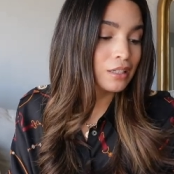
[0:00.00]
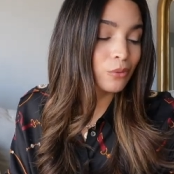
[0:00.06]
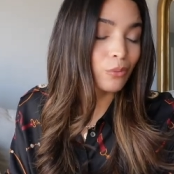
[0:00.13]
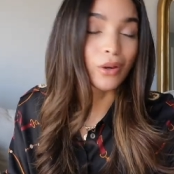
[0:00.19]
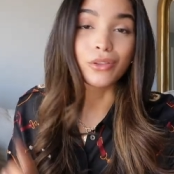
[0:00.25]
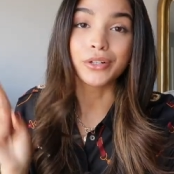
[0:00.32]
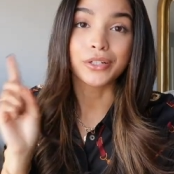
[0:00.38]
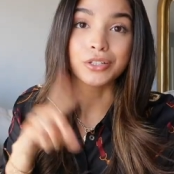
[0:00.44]

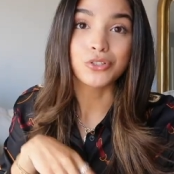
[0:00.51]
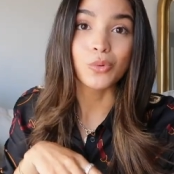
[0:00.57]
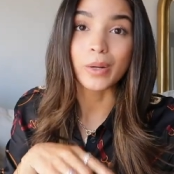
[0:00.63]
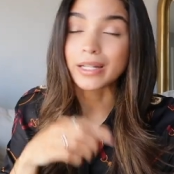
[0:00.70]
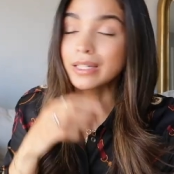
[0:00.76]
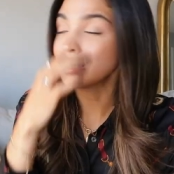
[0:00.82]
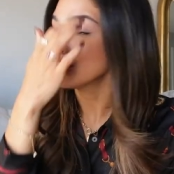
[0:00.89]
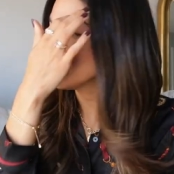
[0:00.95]
Whether you're
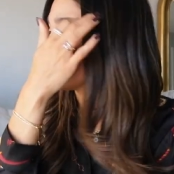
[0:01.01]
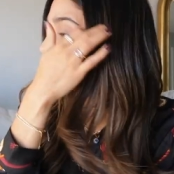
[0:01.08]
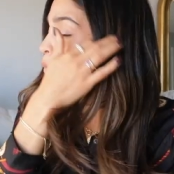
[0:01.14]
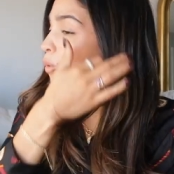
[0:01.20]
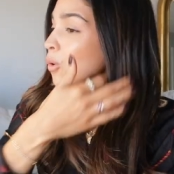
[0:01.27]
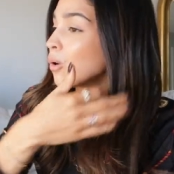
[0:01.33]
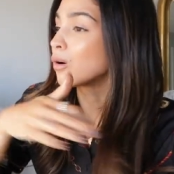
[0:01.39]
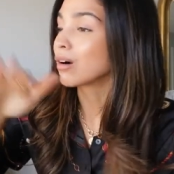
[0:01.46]
20
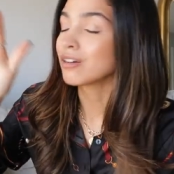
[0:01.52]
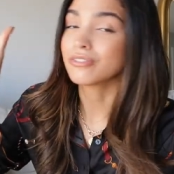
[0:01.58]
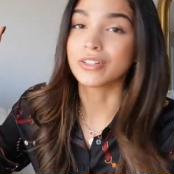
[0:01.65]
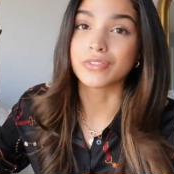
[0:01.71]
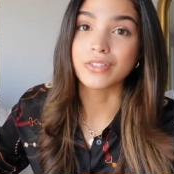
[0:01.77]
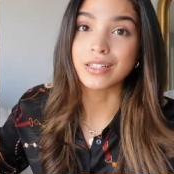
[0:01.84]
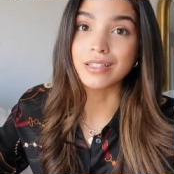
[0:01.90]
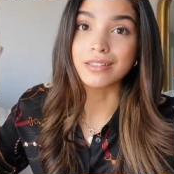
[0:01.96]
or
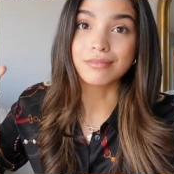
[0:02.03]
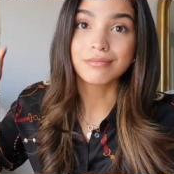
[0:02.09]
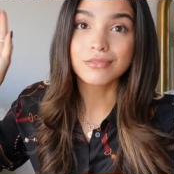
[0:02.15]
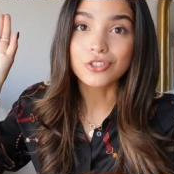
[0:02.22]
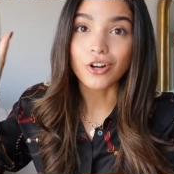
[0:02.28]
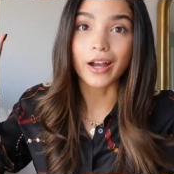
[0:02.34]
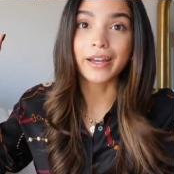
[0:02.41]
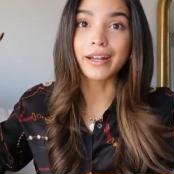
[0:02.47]
50,
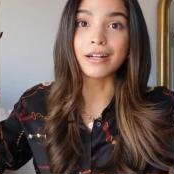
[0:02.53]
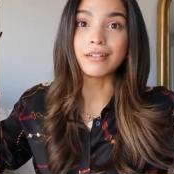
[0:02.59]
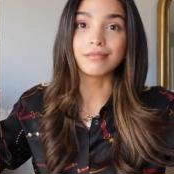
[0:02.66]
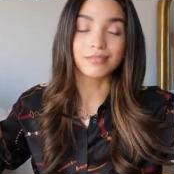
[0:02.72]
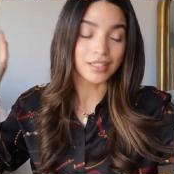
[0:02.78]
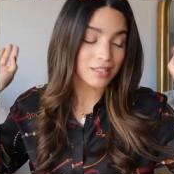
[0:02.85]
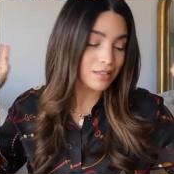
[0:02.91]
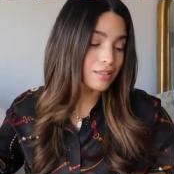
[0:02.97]
try it out,
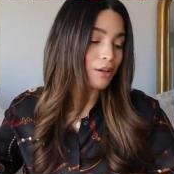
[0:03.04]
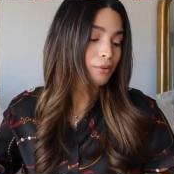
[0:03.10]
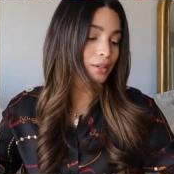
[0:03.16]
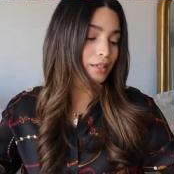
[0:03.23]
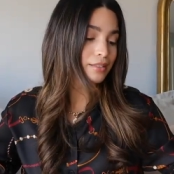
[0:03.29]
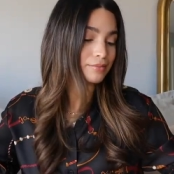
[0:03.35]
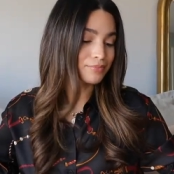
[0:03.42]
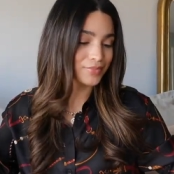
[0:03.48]
it's so
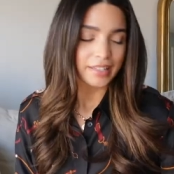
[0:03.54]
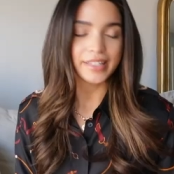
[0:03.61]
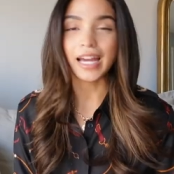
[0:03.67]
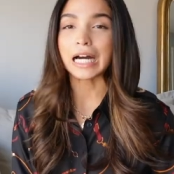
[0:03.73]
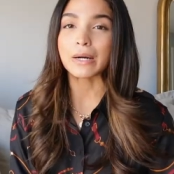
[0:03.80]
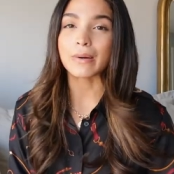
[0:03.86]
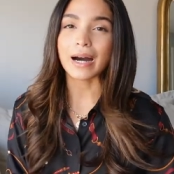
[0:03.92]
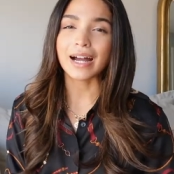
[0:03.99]
good.
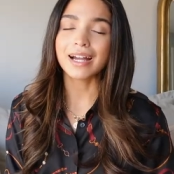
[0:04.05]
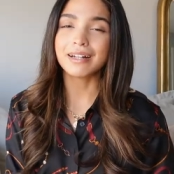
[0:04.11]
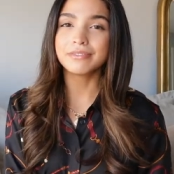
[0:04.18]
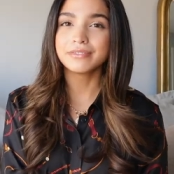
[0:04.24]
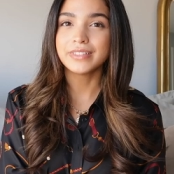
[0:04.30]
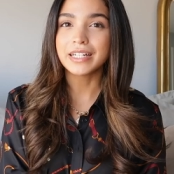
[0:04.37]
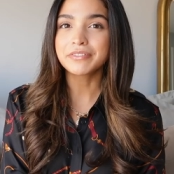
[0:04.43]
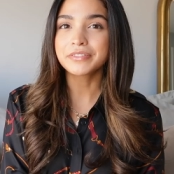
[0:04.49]
Now, I
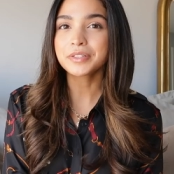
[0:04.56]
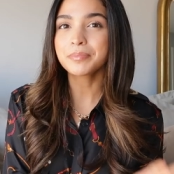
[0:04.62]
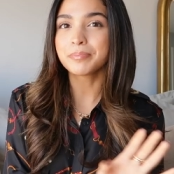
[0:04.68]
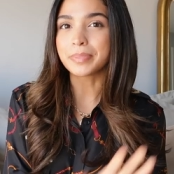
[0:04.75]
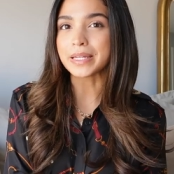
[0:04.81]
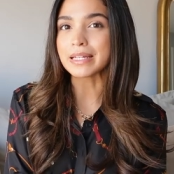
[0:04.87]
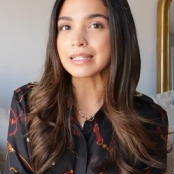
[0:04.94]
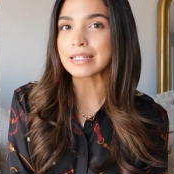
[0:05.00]
have never
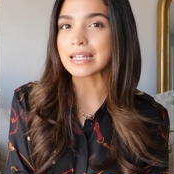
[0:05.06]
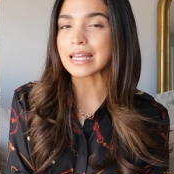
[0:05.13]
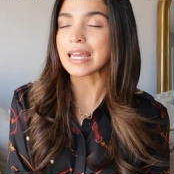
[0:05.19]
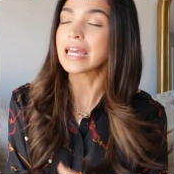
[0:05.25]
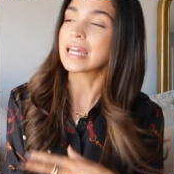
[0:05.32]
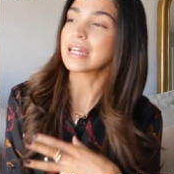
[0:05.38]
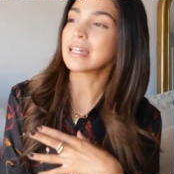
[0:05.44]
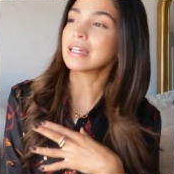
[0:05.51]
been
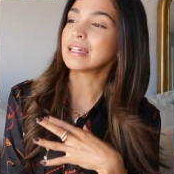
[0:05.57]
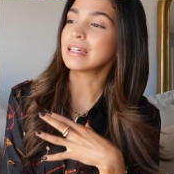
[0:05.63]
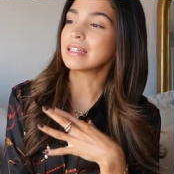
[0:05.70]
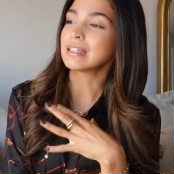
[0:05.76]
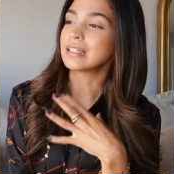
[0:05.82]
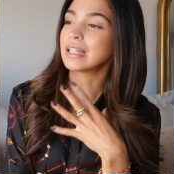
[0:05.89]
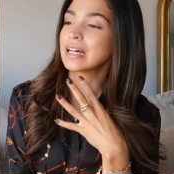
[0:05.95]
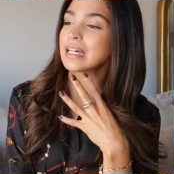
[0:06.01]
a
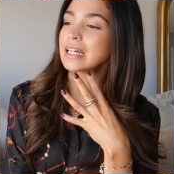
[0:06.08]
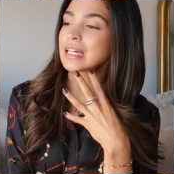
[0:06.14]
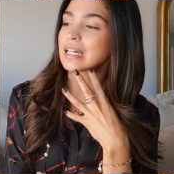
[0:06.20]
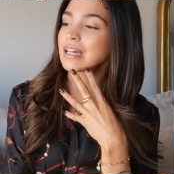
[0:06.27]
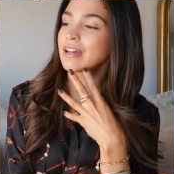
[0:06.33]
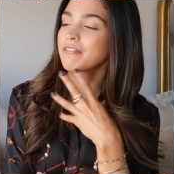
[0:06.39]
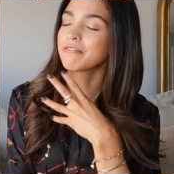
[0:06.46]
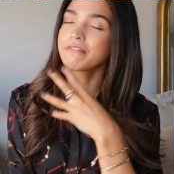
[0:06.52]

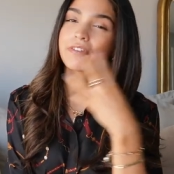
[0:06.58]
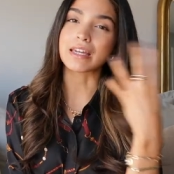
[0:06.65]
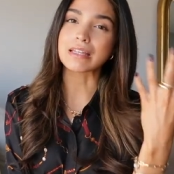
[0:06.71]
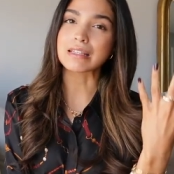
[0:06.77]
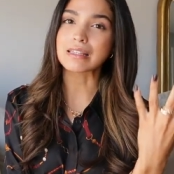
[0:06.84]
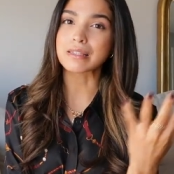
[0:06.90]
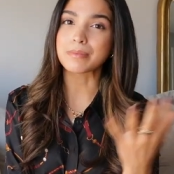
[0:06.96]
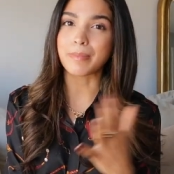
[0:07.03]
like
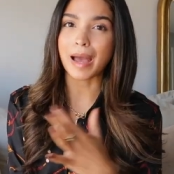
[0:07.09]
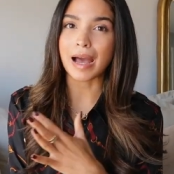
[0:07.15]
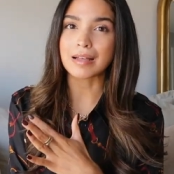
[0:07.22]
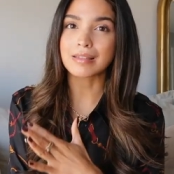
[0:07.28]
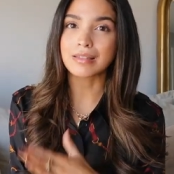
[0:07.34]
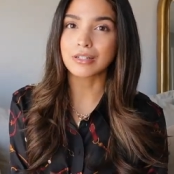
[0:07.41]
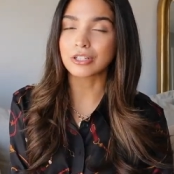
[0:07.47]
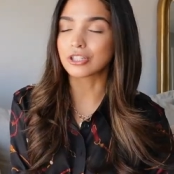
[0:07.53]
face
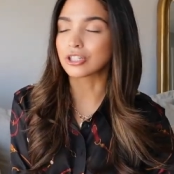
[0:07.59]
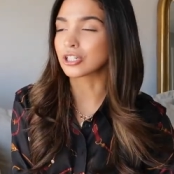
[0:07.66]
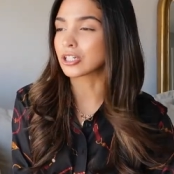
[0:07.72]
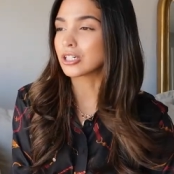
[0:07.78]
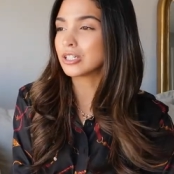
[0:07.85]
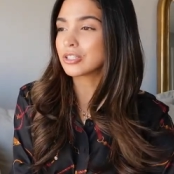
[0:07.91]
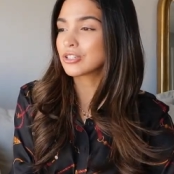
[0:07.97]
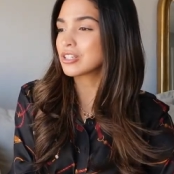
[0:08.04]
mask
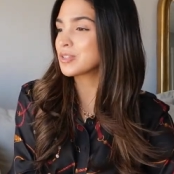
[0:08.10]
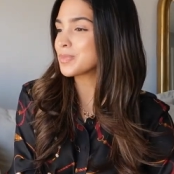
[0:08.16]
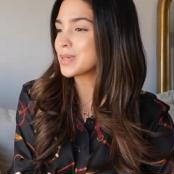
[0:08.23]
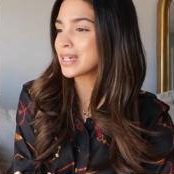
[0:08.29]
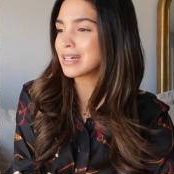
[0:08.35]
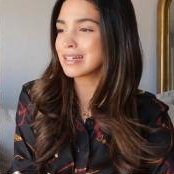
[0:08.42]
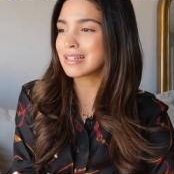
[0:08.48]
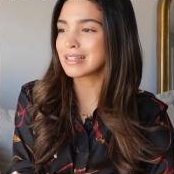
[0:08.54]
girl just
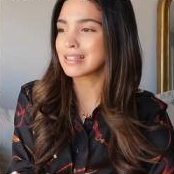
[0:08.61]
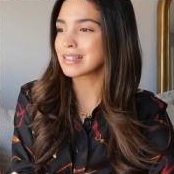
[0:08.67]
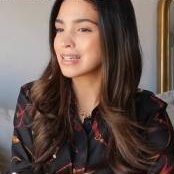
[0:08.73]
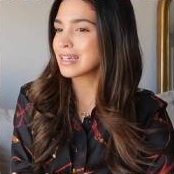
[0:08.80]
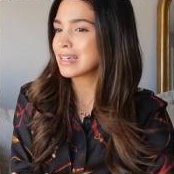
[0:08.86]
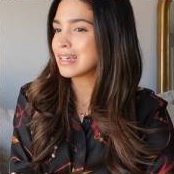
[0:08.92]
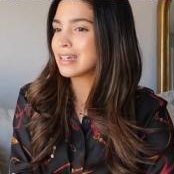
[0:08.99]
because